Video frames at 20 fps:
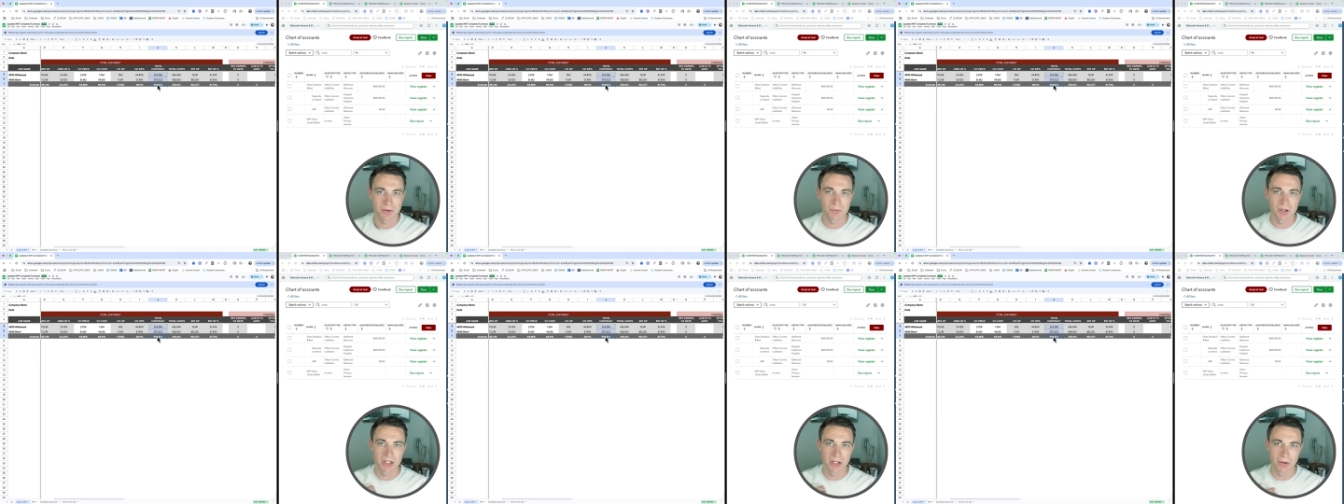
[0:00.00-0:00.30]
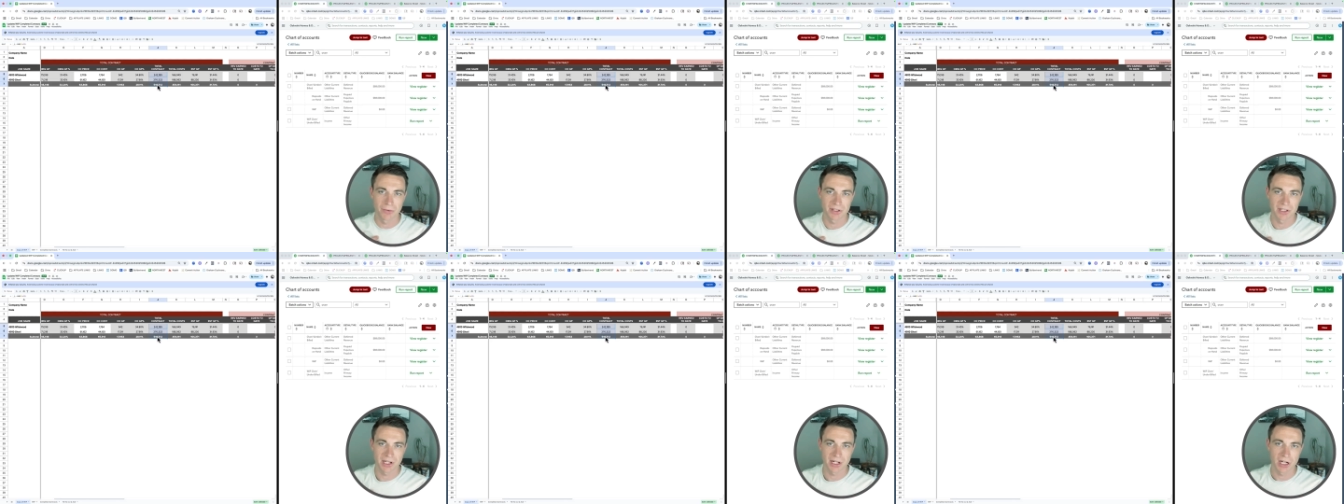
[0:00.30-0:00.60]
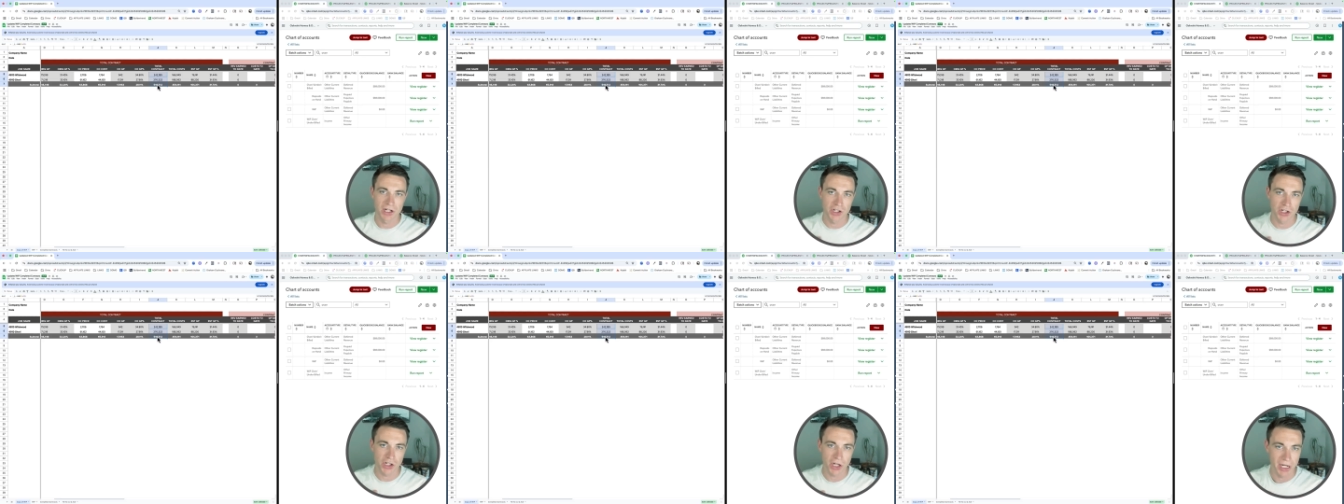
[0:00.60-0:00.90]
We know it's
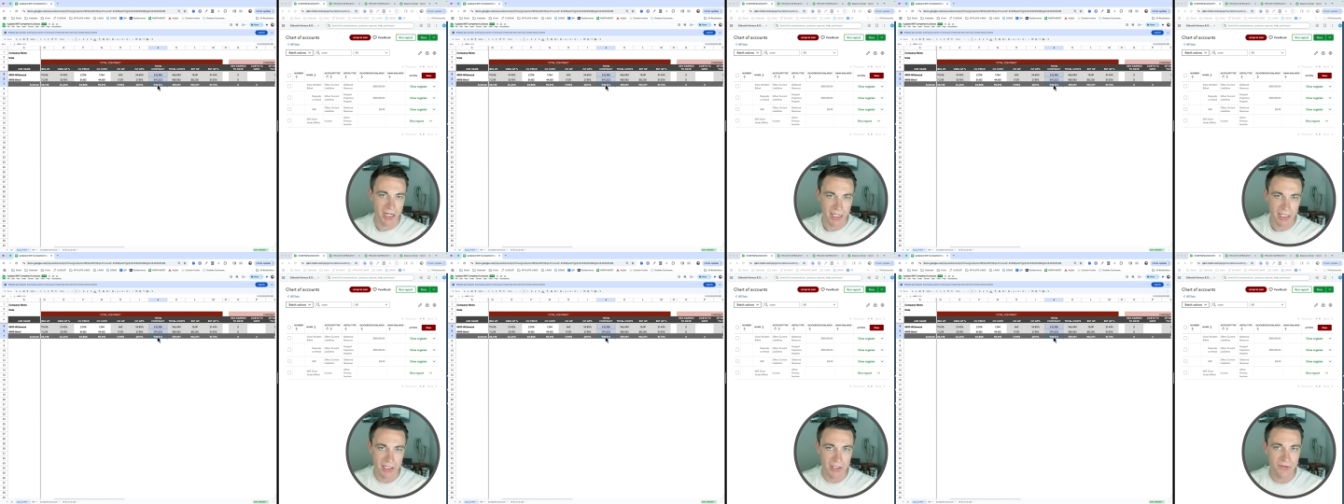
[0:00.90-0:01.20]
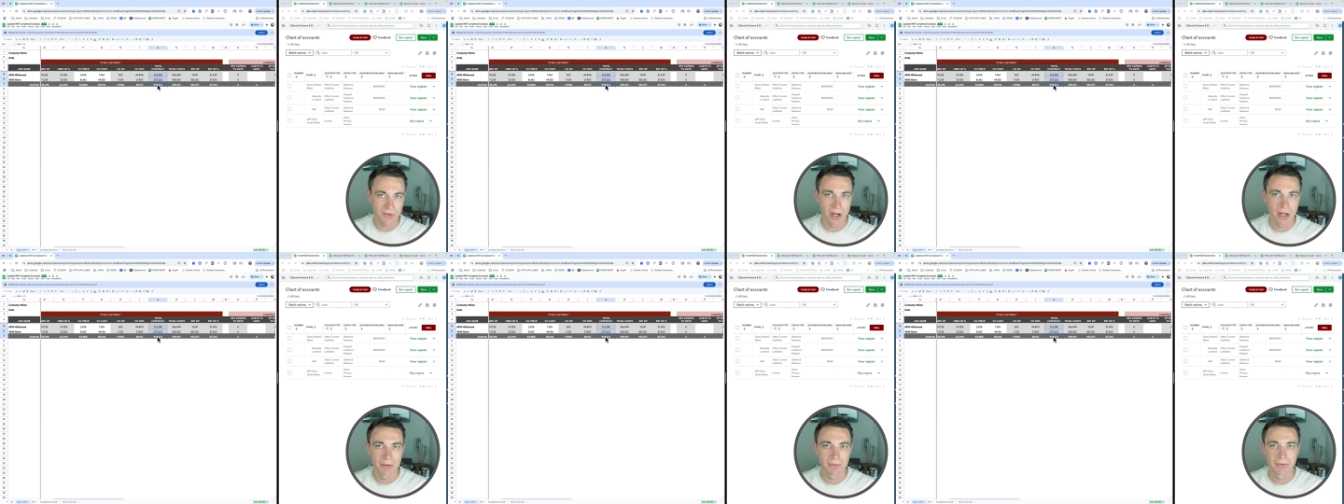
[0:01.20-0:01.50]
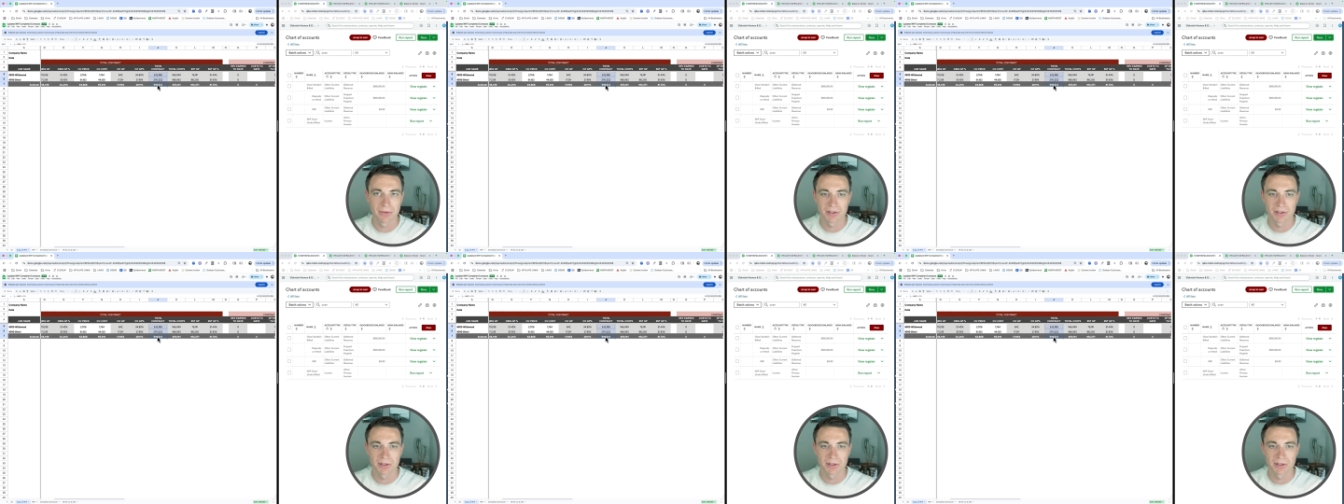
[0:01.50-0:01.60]
gonna change, right?